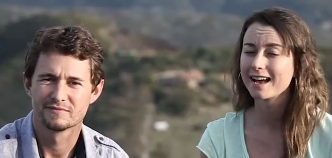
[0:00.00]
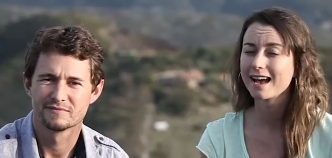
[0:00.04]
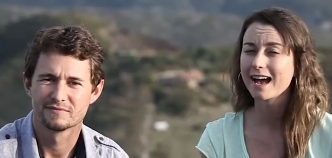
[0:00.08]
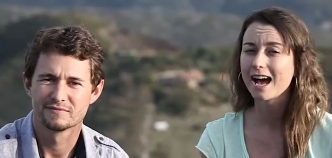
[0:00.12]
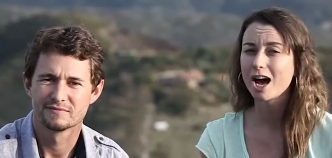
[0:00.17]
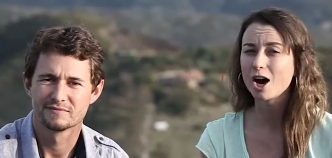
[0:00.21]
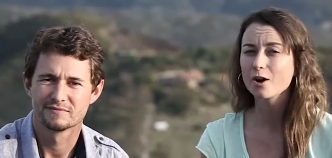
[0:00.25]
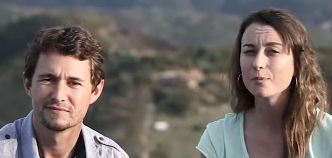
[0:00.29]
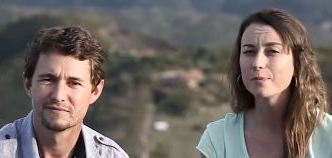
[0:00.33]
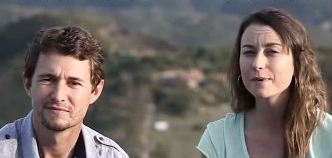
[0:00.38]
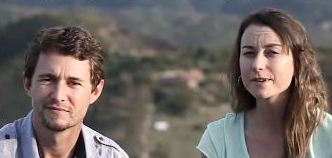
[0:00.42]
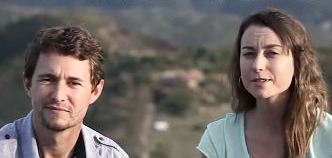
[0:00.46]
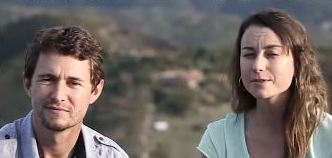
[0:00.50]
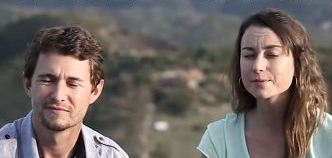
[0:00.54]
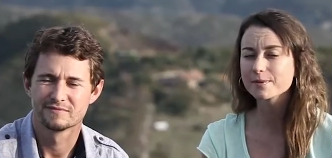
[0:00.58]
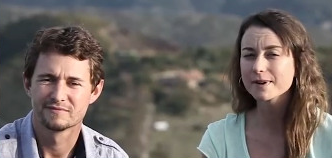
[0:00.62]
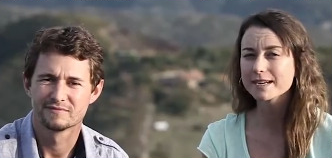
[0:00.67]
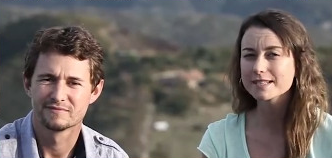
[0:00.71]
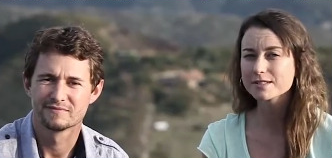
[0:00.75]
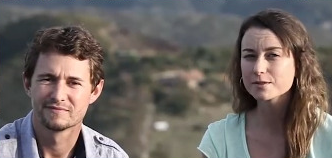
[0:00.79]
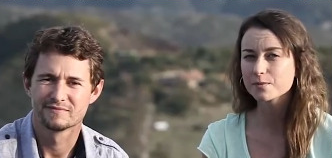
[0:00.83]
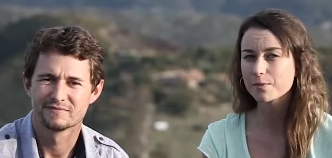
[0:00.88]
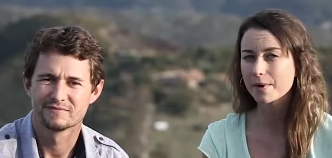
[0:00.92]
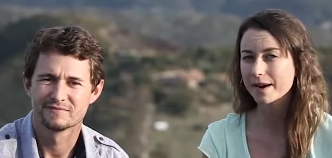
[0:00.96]
Speaker 1: help us
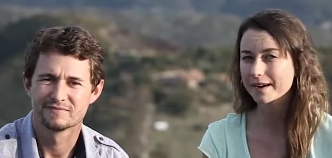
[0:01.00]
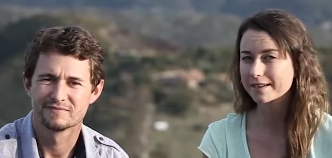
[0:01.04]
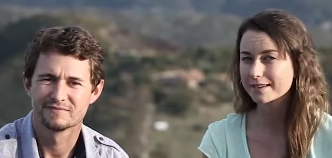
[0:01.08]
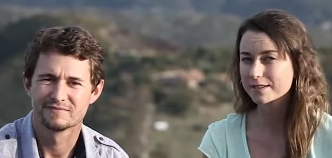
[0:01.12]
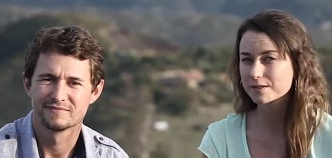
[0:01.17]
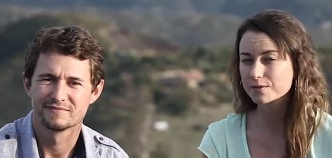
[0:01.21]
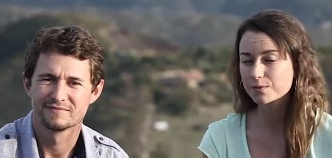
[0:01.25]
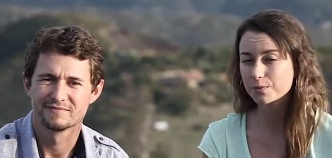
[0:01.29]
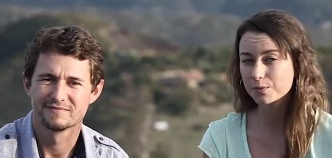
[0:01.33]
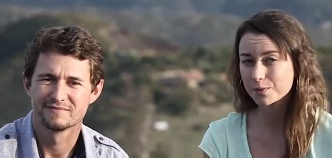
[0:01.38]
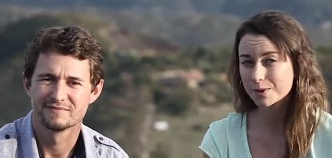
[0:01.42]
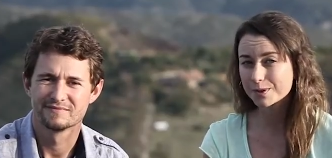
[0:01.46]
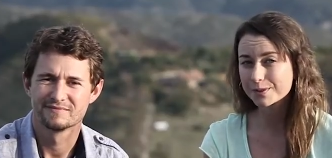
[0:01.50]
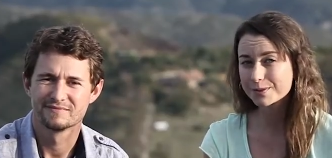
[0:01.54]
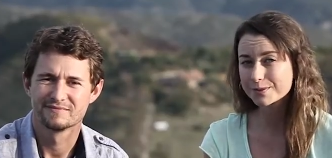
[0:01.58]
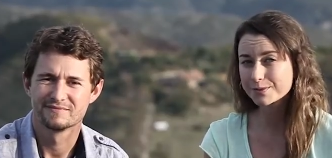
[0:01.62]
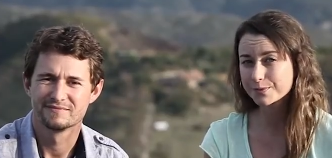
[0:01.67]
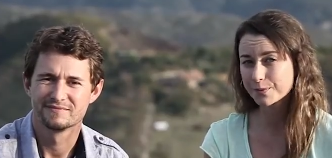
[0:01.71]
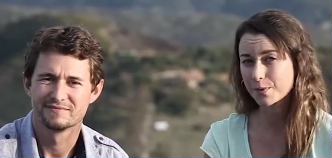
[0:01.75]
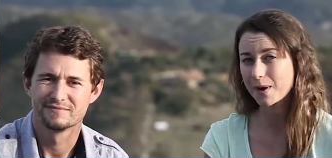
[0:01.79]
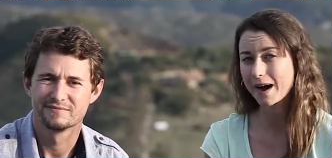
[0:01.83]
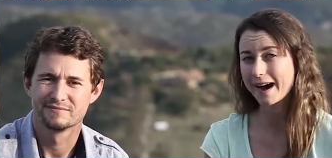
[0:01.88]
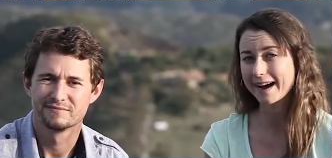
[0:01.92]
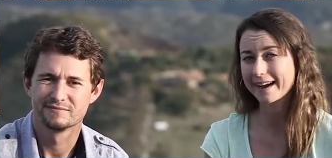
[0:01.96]
raise awareness
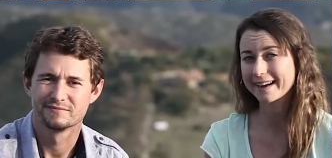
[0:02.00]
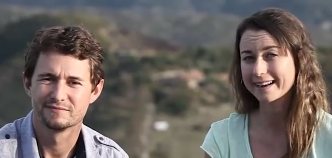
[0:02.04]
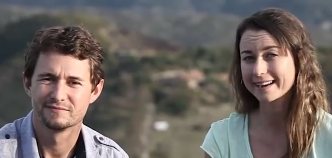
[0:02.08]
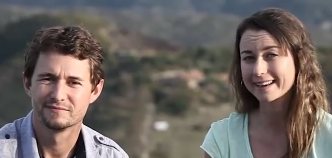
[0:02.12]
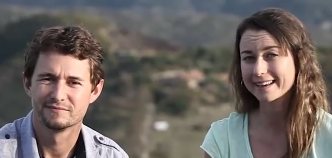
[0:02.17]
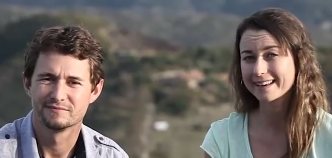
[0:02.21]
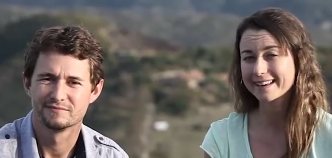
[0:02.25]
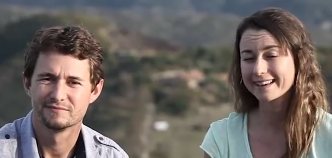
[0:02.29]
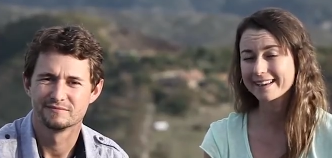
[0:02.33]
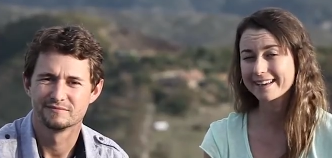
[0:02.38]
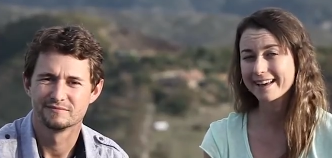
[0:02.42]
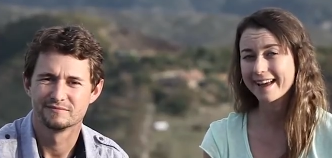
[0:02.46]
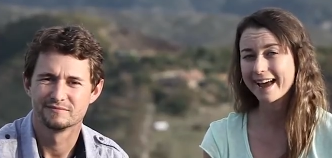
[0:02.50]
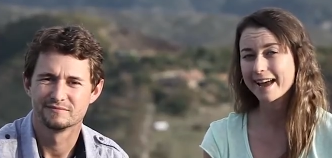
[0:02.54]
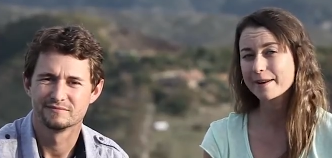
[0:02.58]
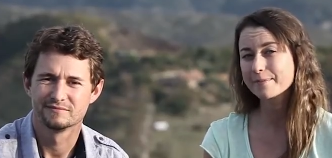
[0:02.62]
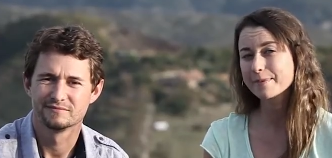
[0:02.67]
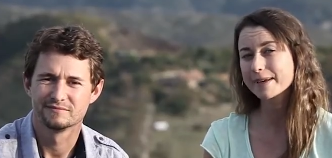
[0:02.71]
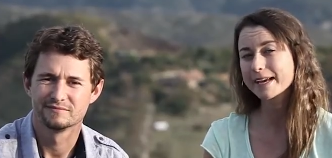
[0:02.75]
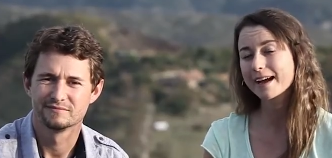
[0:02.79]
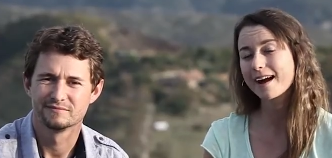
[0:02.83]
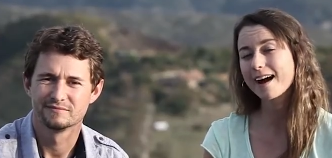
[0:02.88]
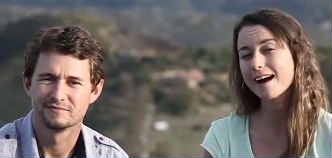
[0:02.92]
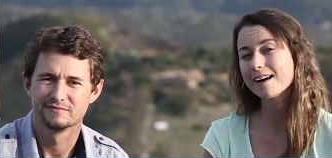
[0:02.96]
worldwide, and
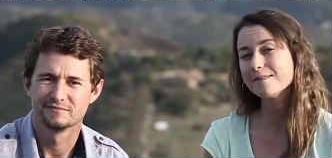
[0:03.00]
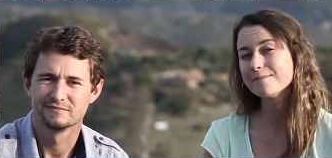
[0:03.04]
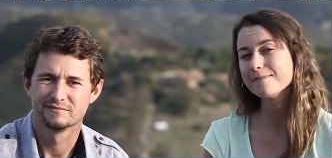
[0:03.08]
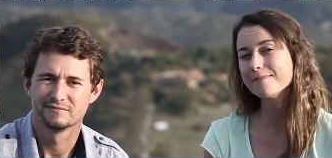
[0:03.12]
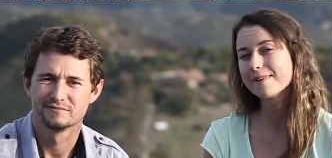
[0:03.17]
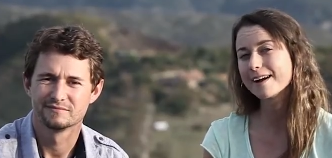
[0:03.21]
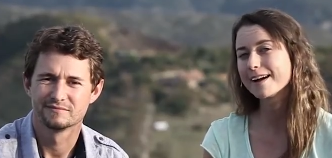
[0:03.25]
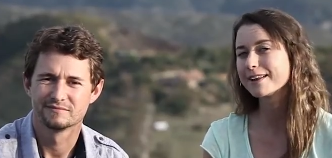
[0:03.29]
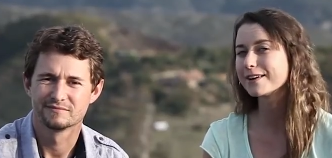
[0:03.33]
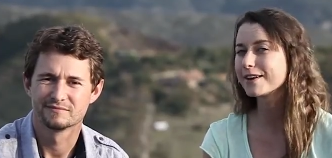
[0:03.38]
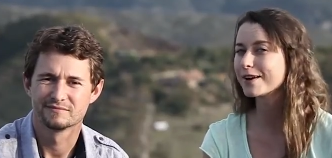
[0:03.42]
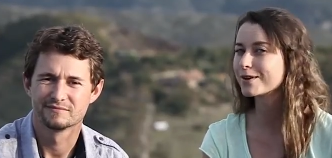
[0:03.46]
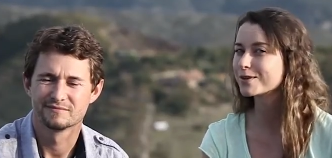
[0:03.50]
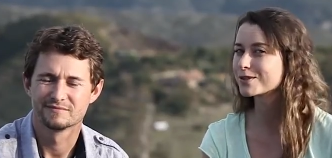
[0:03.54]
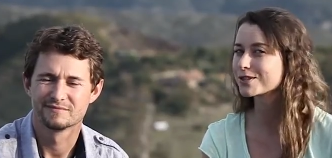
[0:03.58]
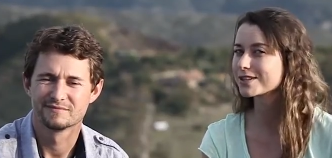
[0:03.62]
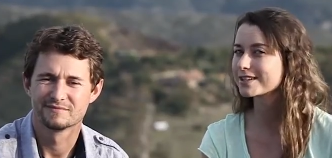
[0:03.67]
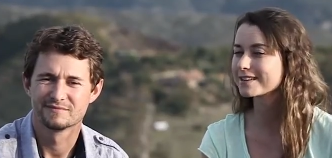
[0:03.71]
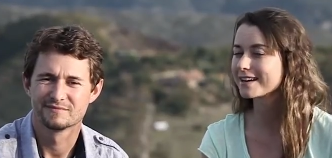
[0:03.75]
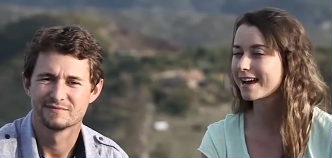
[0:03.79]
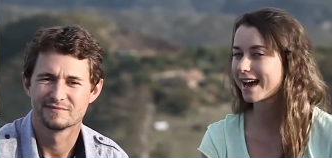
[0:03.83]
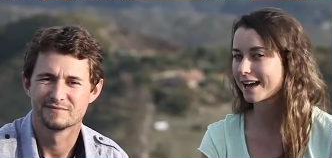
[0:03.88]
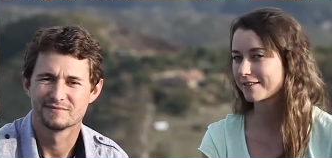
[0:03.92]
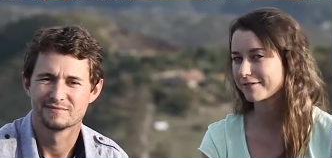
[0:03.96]
become an
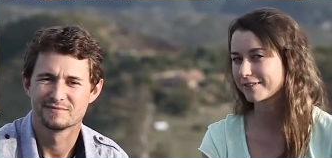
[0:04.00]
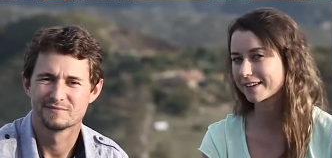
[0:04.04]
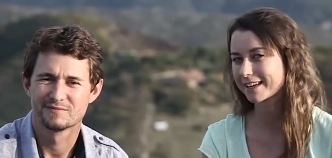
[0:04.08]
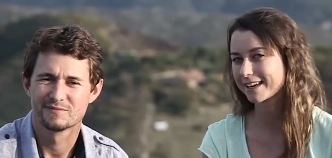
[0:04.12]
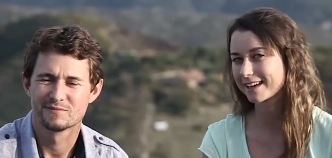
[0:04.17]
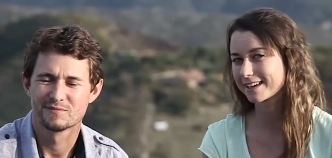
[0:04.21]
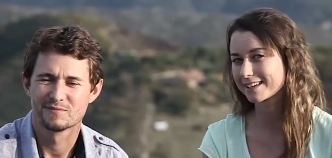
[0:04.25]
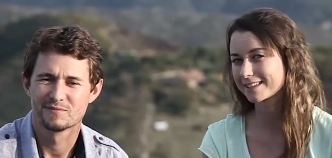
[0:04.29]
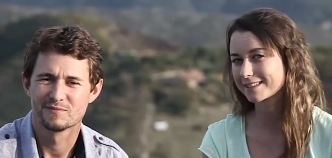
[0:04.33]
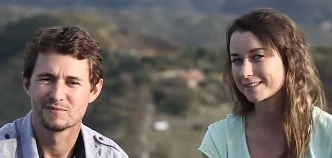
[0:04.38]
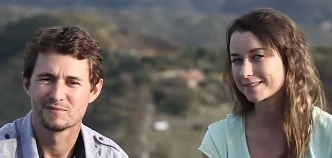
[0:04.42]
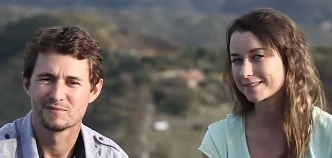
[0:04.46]
ocean advocate.